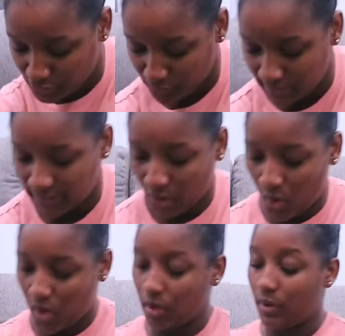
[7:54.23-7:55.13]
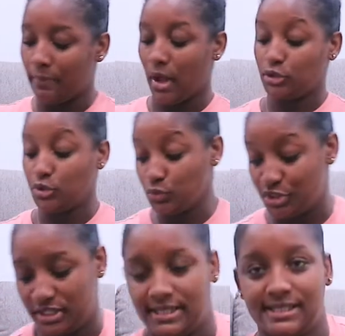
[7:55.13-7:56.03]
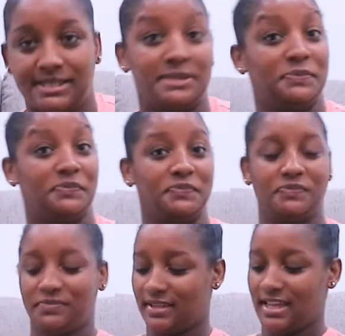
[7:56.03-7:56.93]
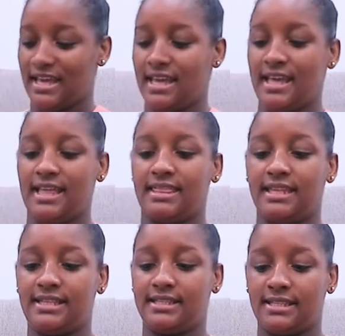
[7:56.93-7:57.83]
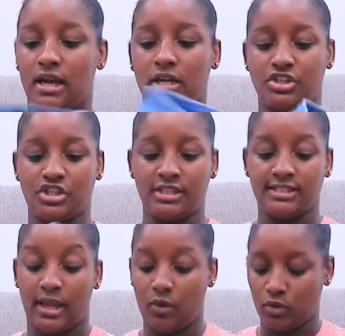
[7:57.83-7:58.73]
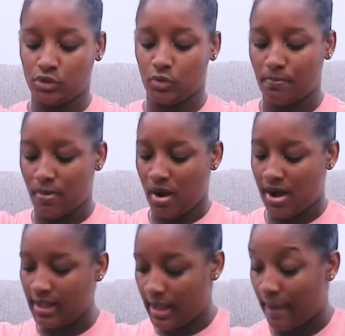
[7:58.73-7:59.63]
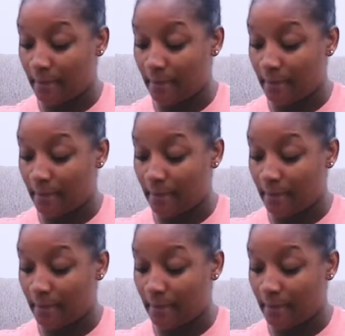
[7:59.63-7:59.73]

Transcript: really all. Oh, I bought two jeans. This jeans I also bought. I